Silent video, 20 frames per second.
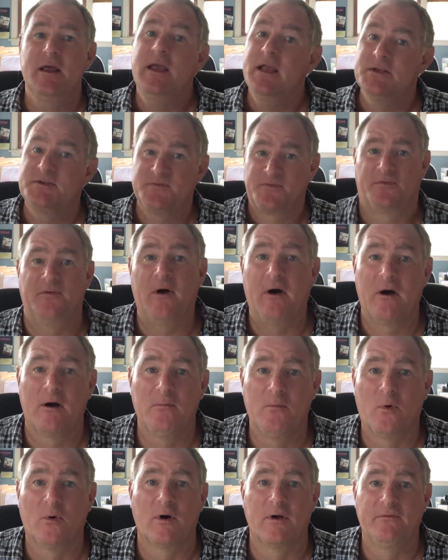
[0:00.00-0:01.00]
It's
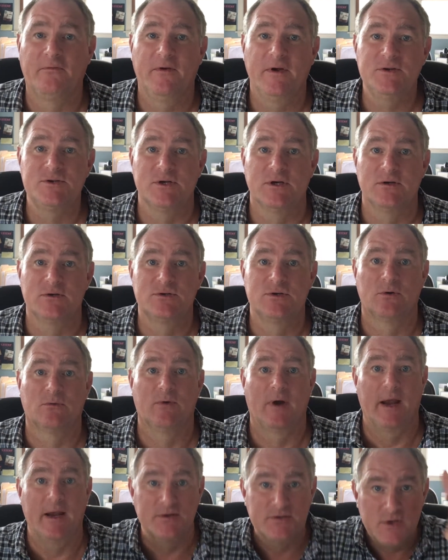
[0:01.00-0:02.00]
far more efficient to
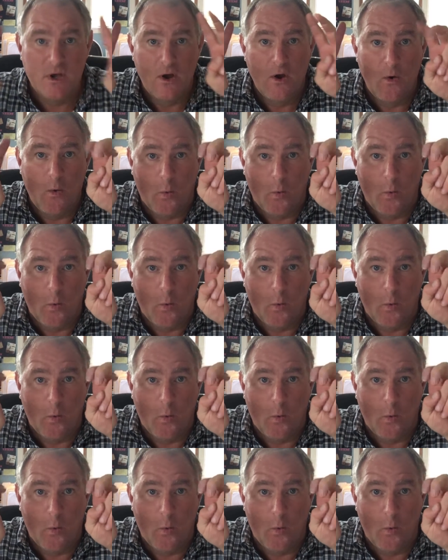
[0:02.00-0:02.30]
raise